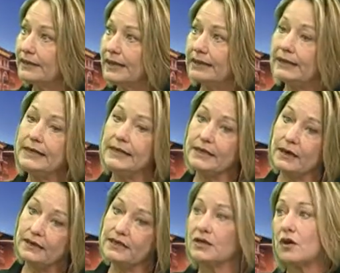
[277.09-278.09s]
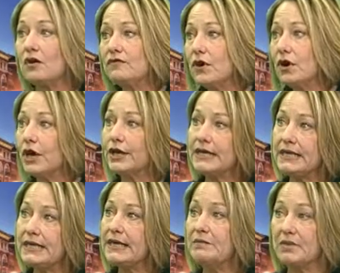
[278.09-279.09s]
and he got in his golf cart, and he
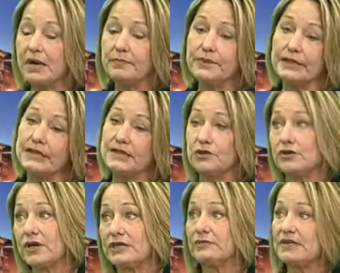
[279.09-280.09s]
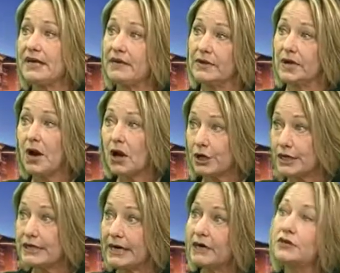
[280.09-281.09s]
came up, and he said, "Your husband's having a heart
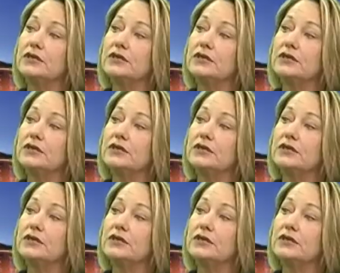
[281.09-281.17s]
attack.